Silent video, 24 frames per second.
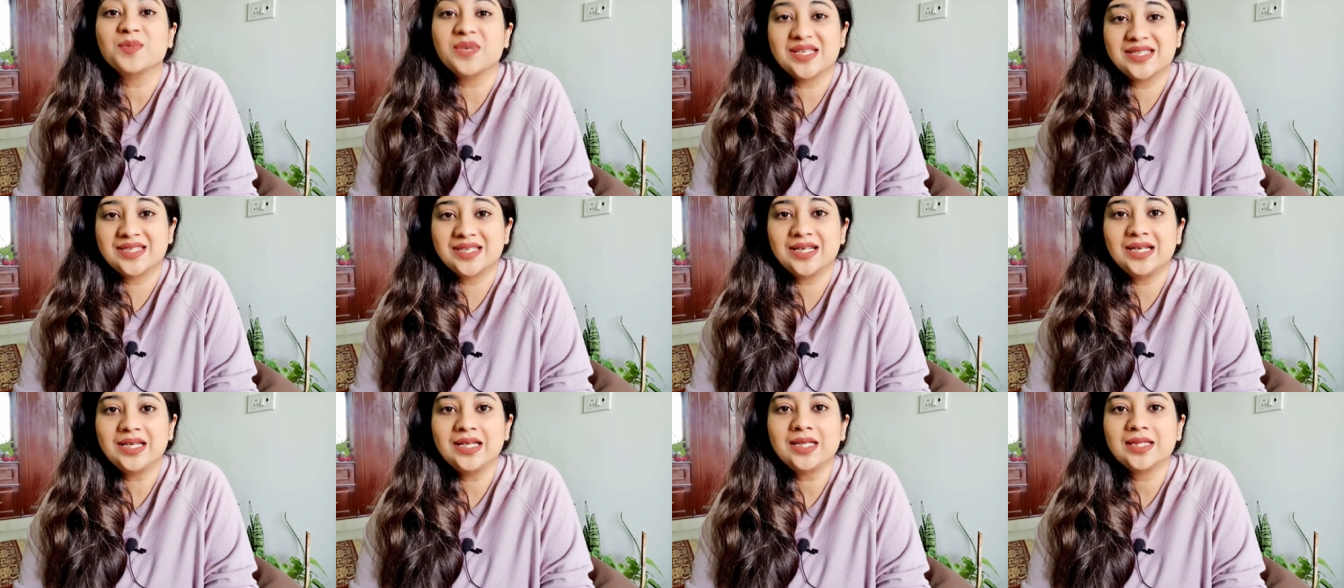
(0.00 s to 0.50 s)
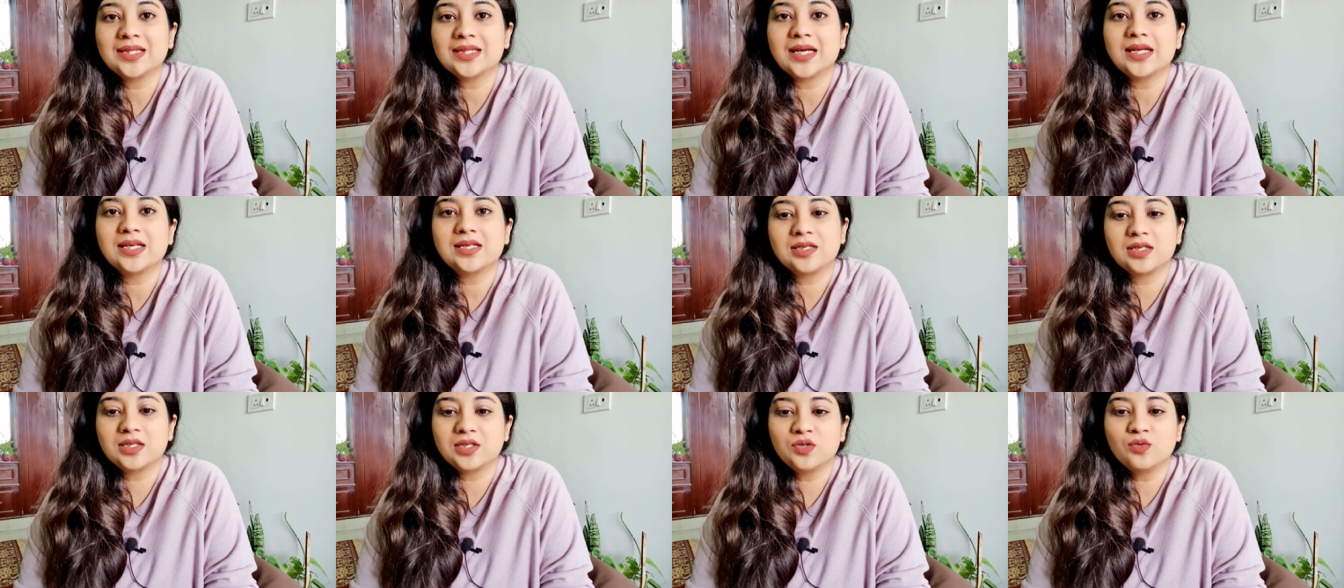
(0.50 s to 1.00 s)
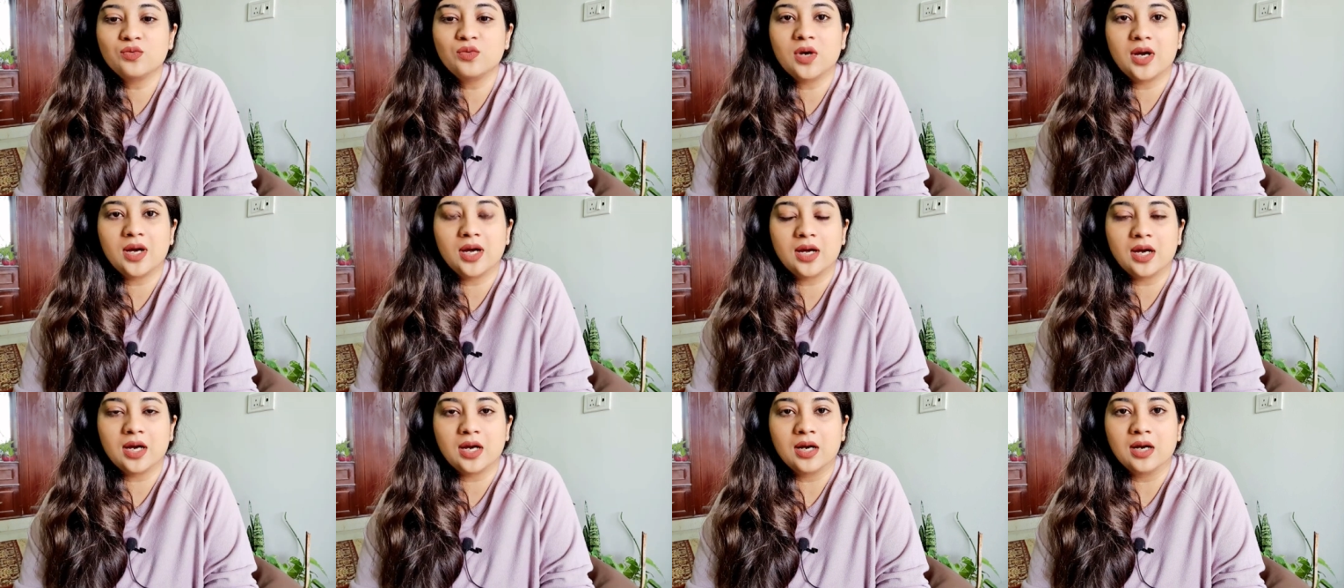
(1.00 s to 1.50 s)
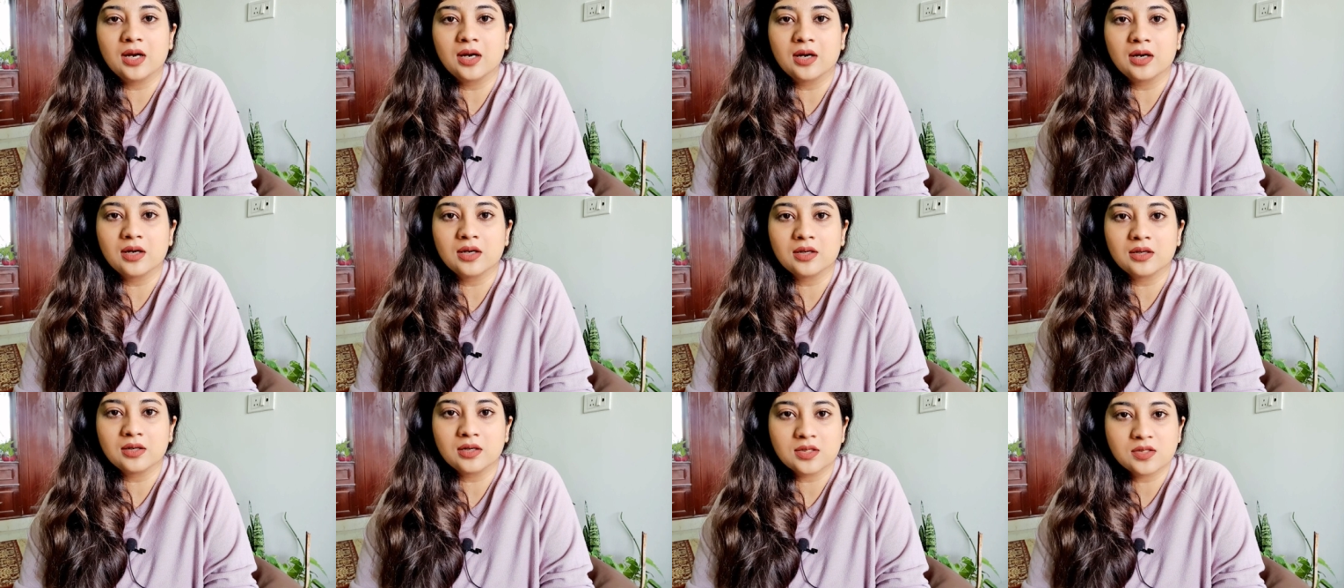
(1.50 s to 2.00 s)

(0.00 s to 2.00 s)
Basically, that you uh,